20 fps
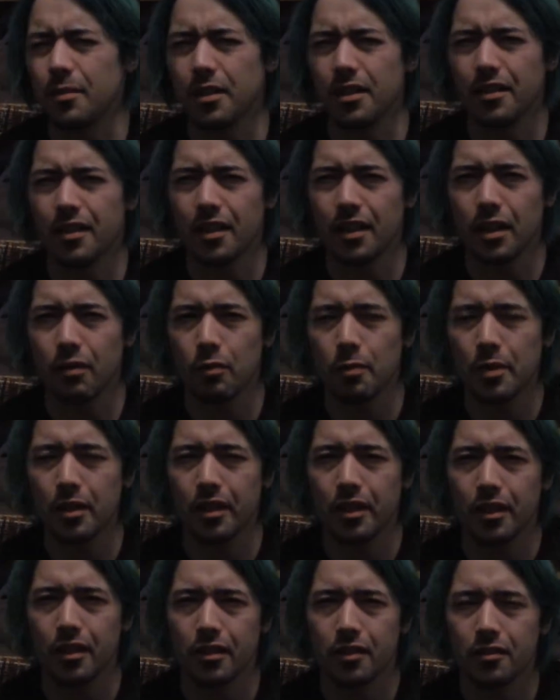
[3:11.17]
I mean, like, that would be
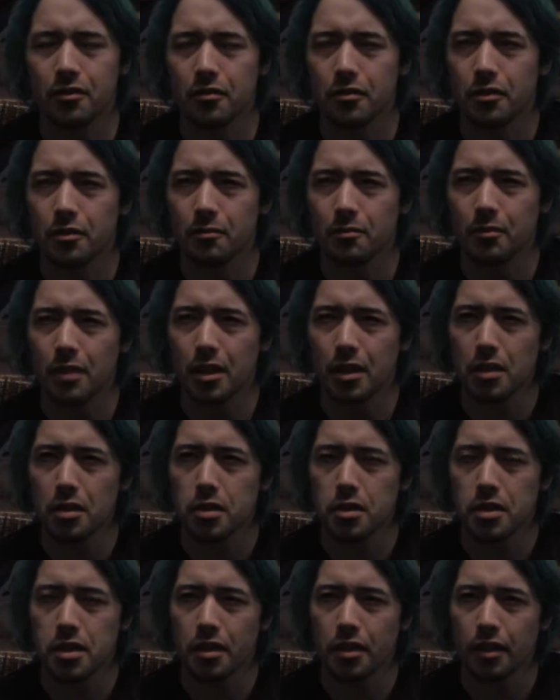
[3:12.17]
like, some
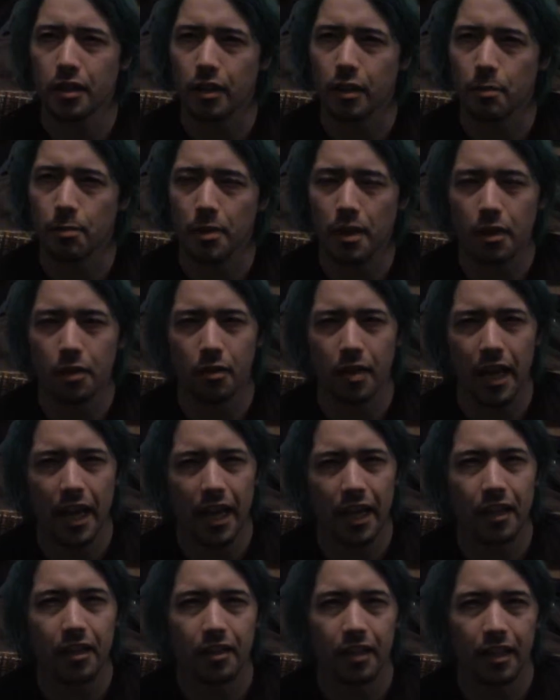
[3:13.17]
unnecessary computer
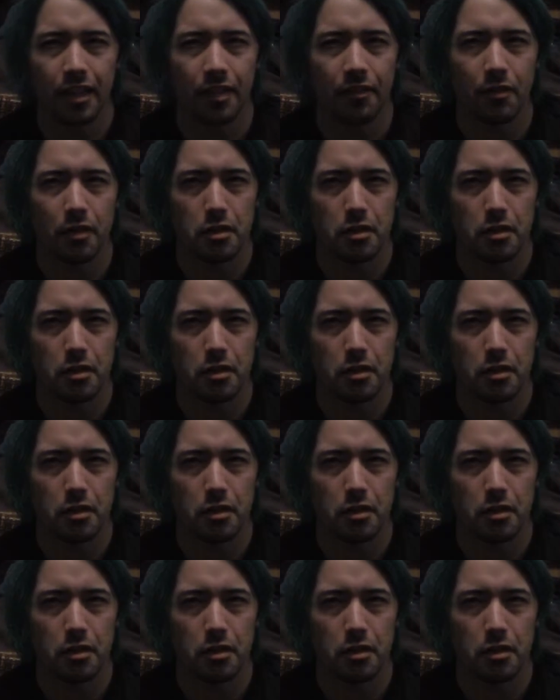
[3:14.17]
handling if the